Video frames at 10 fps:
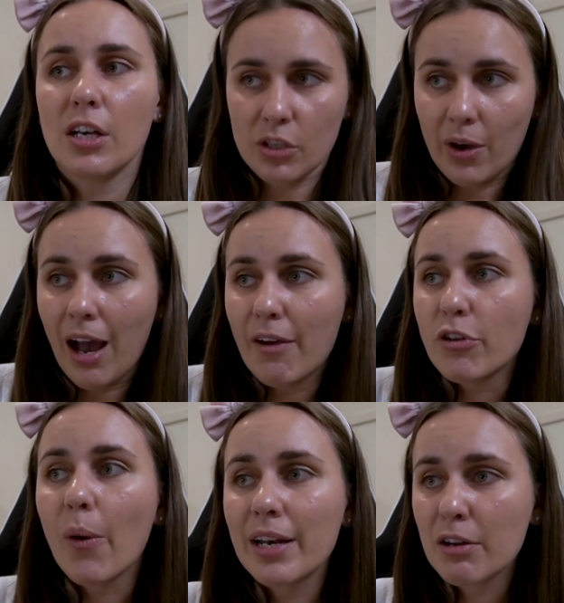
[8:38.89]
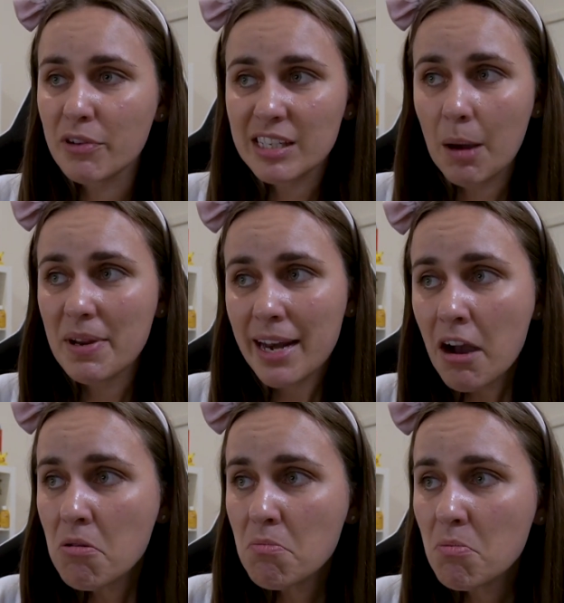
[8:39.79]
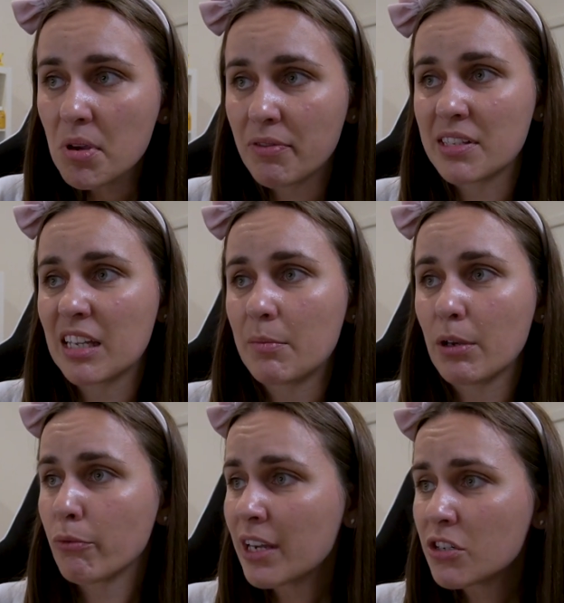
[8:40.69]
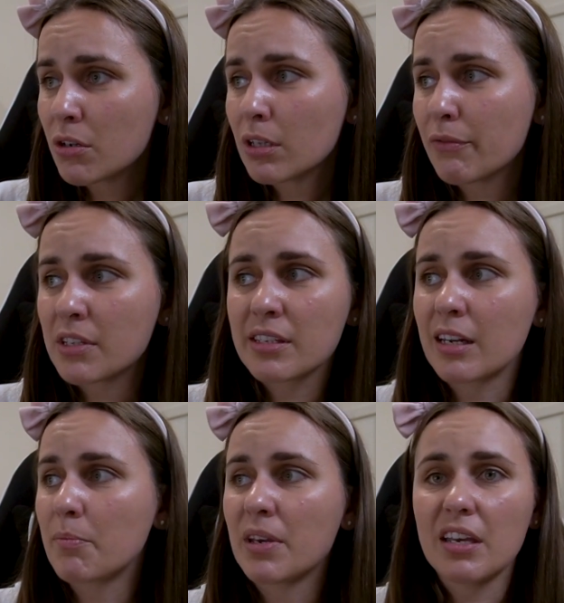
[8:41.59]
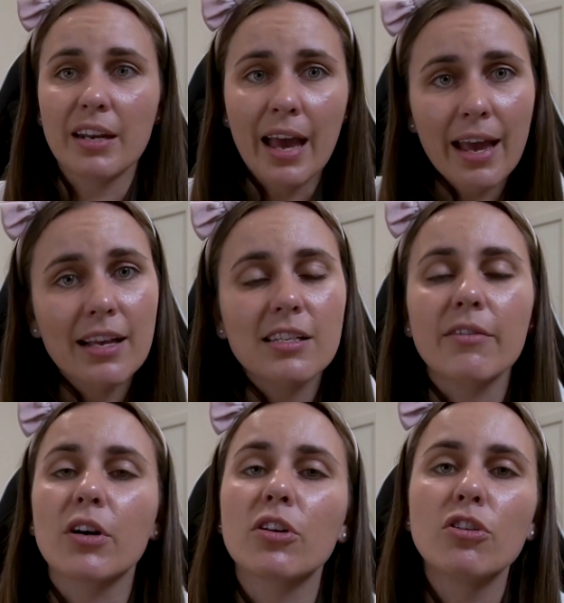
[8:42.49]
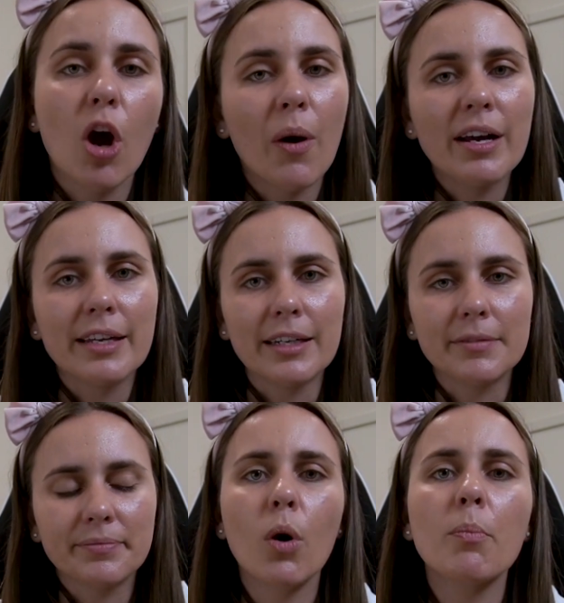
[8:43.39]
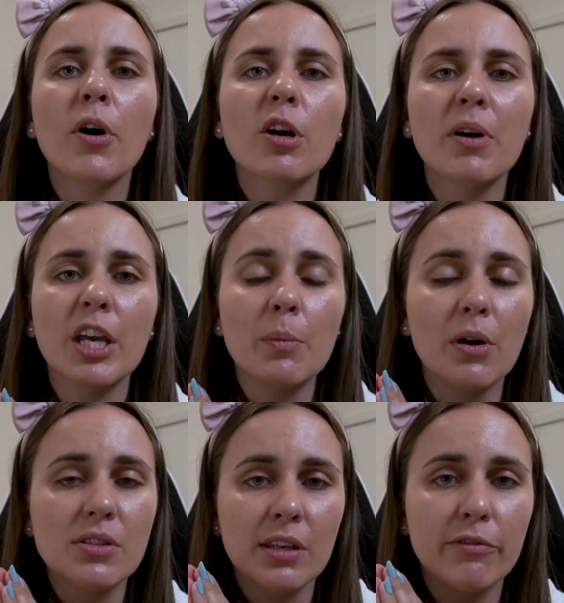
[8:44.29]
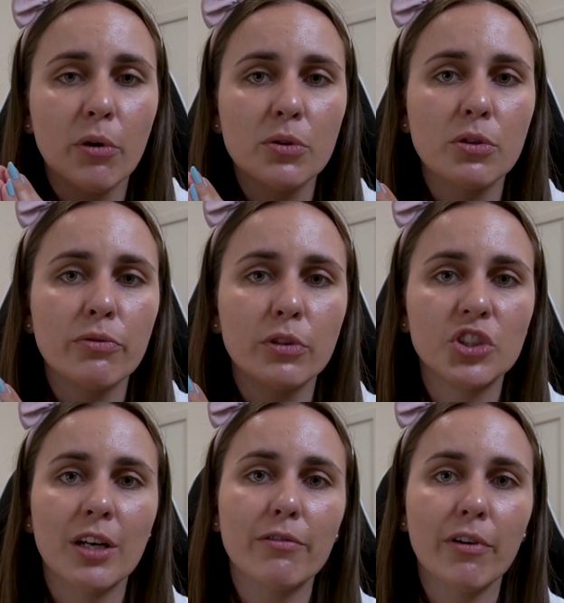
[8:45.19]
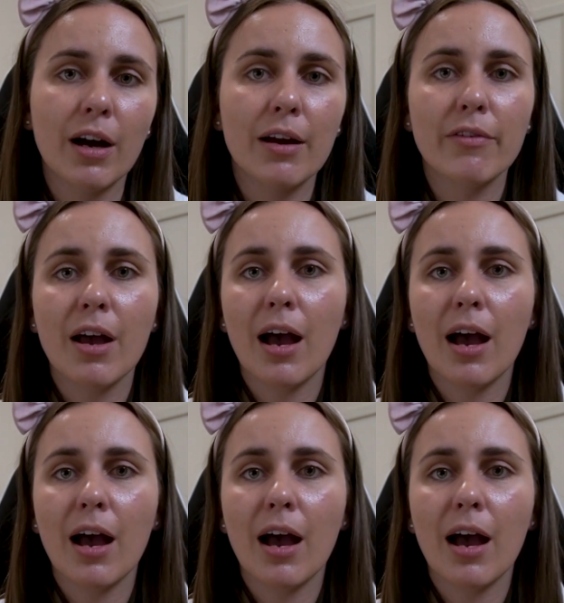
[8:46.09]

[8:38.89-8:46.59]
So I have no idea if it's coming now, if it's going to be a regional, if it's going to be in eggs. I've got no idea. What Pokemon are you most looking forward to for Gen 5?